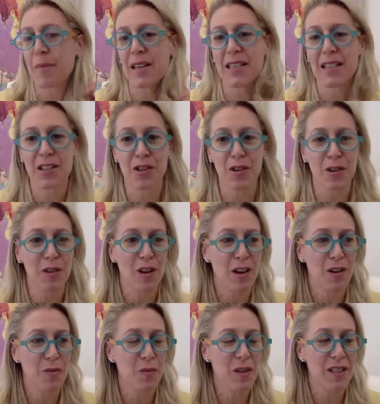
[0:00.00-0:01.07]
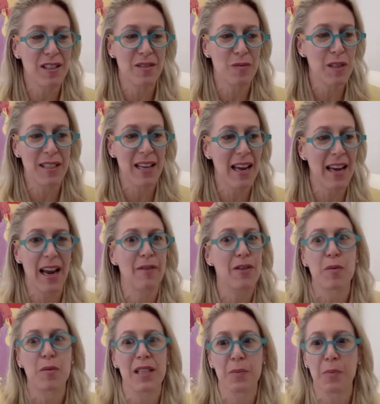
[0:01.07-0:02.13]
that my sister-in-law was, was saying
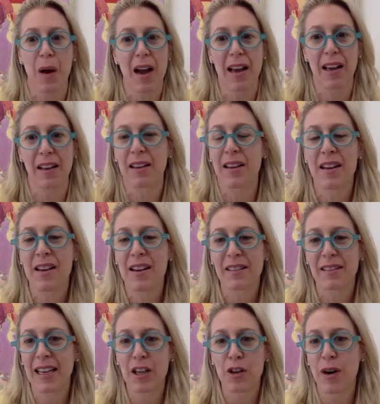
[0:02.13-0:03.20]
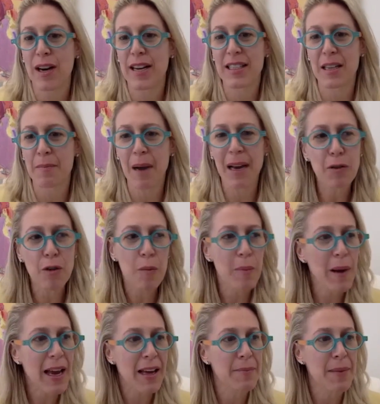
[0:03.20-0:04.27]
everyone's buying like crazy,
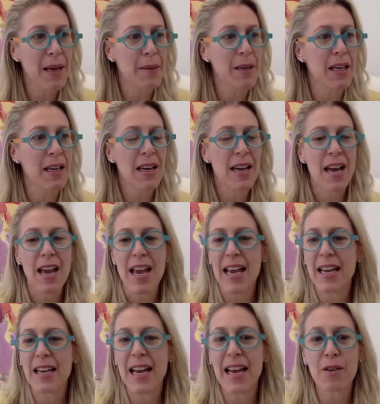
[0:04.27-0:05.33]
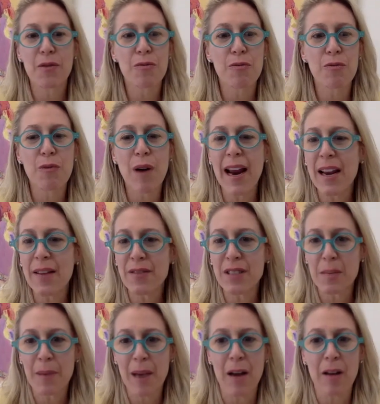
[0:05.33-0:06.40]
Microban maybe. It, it
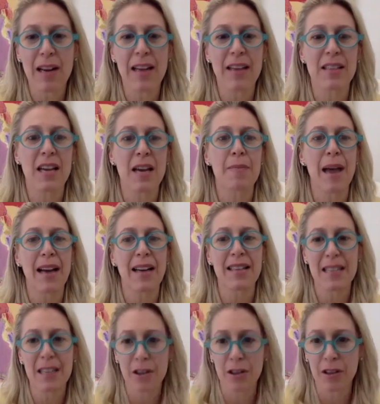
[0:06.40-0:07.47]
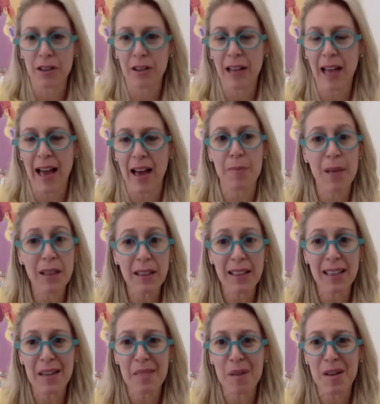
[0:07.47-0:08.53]
raves about antibacterial
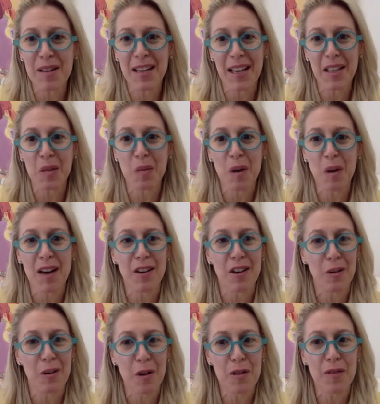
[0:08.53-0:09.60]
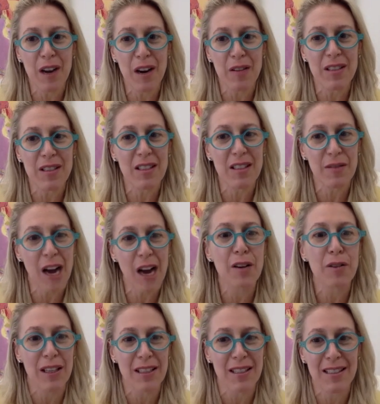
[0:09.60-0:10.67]
ability, but guess what? Coronavirus is a
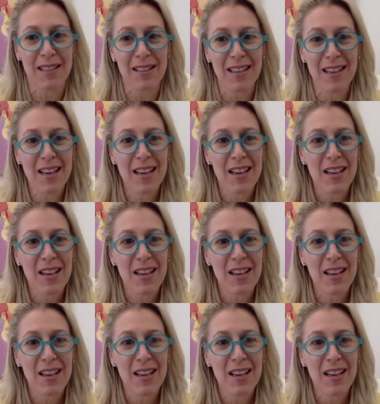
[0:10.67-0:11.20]
virus.